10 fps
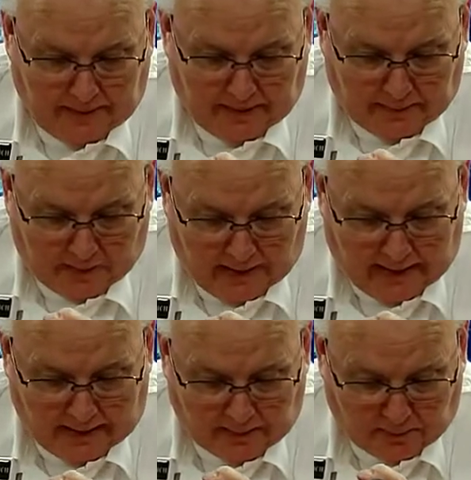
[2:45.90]

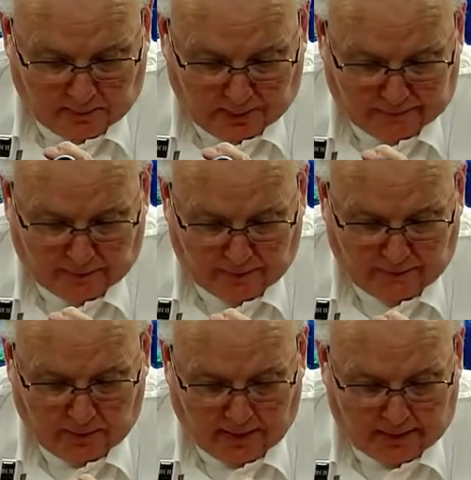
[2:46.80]
epiglottis, we're going to look for the
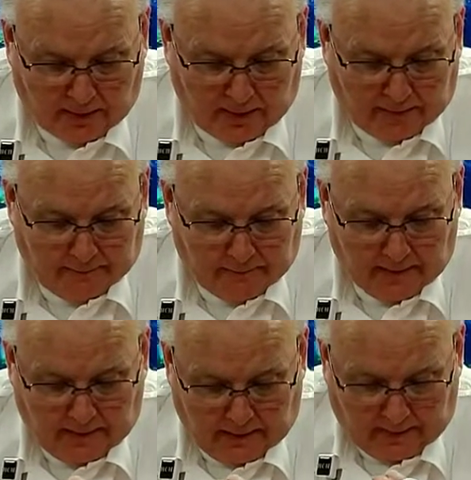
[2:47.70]
vallecula,
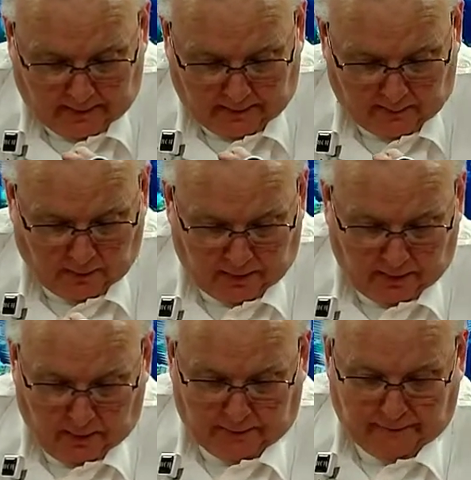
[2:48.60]
we're going to
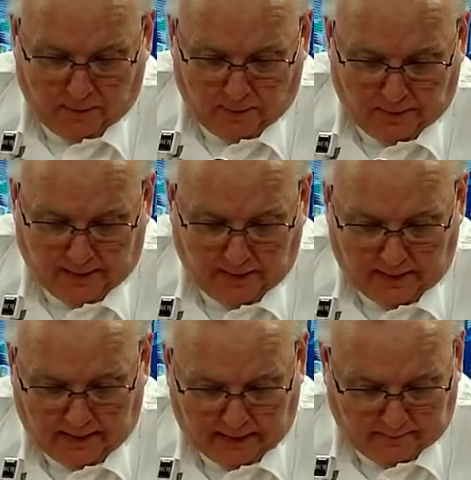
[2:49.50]
look for
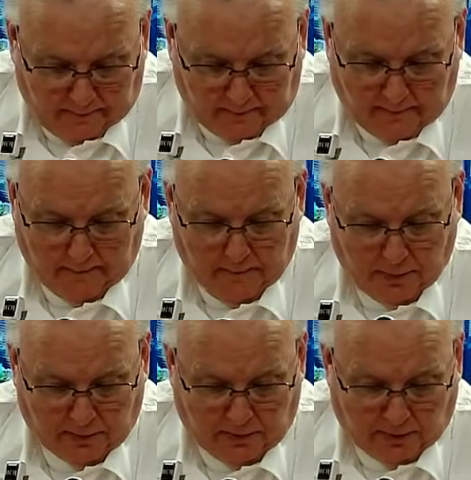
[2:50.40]
the
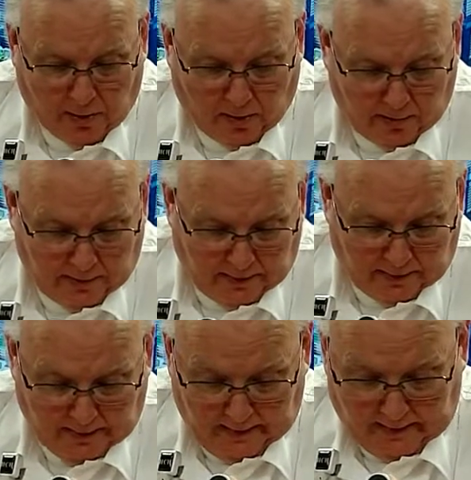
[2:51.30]
posterior
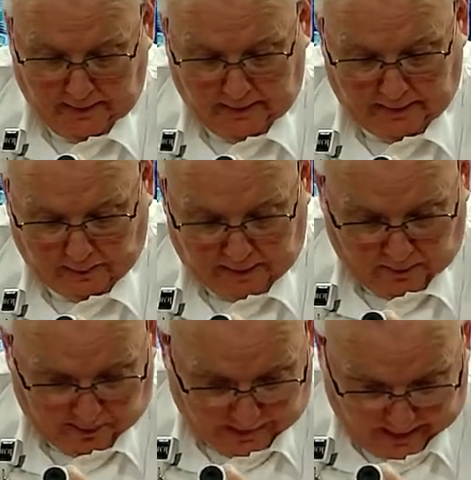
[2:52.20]
cartilages, the
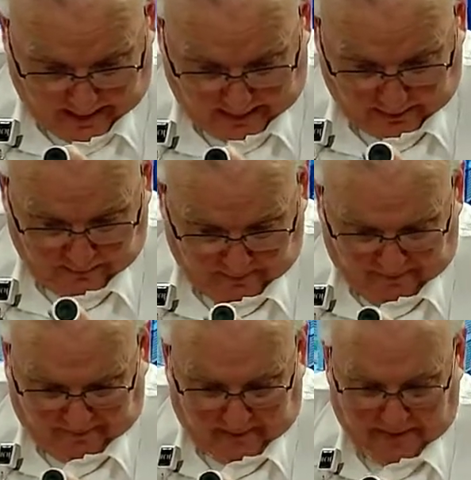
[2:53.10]
arytenoid notch,
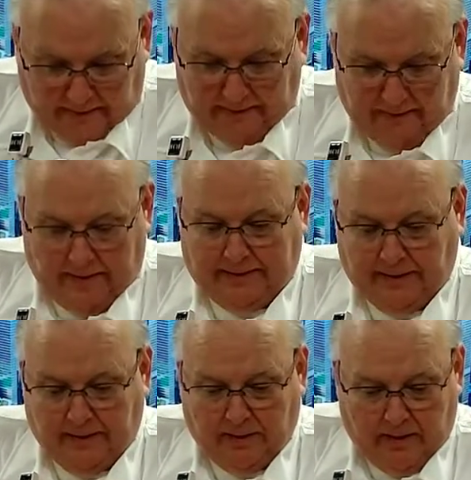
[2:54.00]
and then
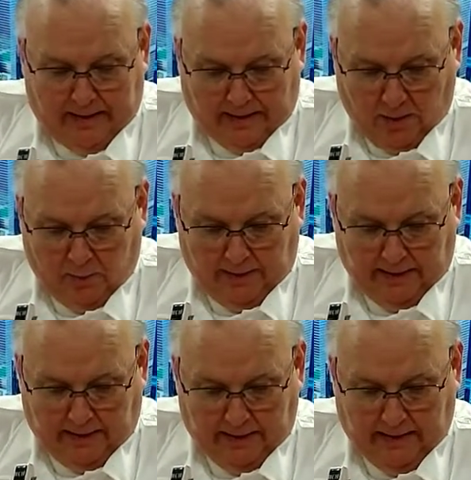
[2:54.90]
finally the glottic
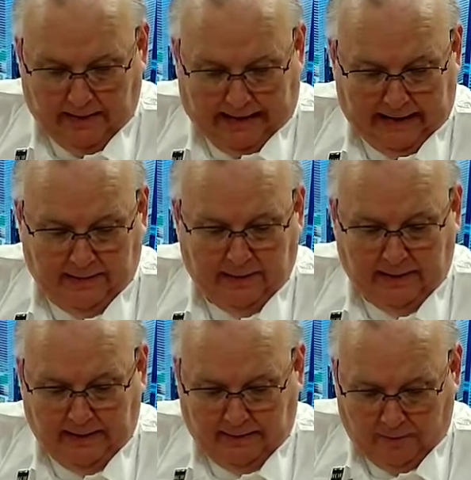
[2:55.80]
opening and
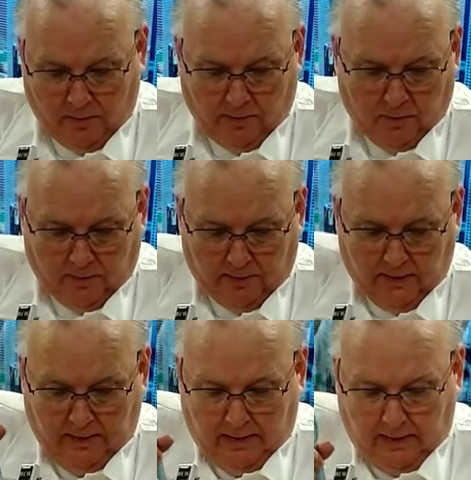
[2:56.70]
the vocal cords.
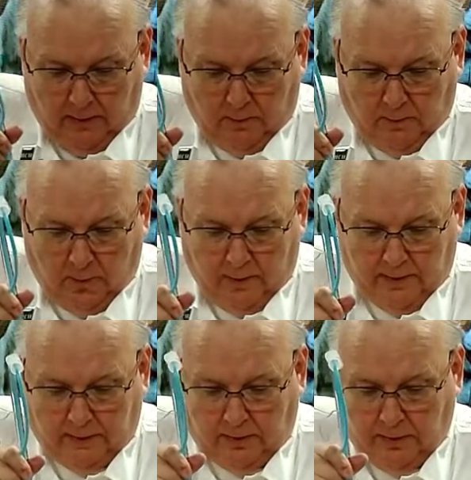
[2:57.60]
We're
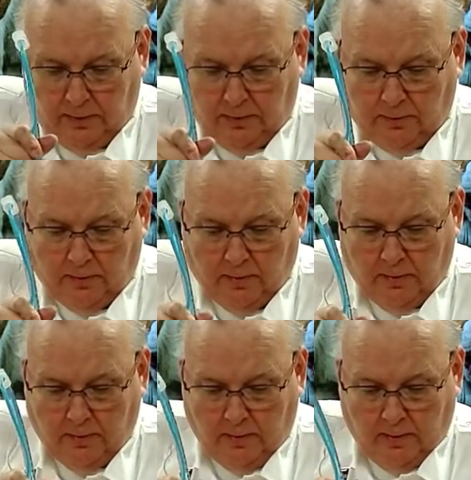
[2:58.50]
going to
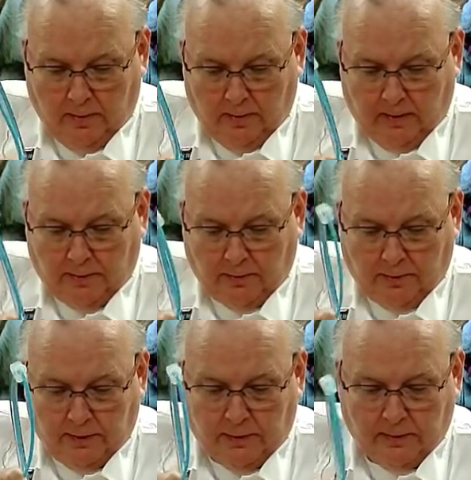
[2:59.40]

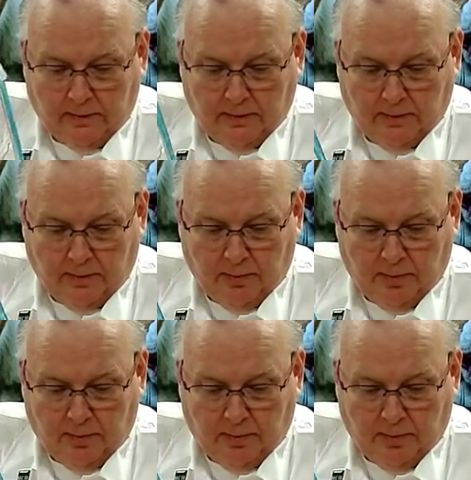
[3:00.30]
introduce the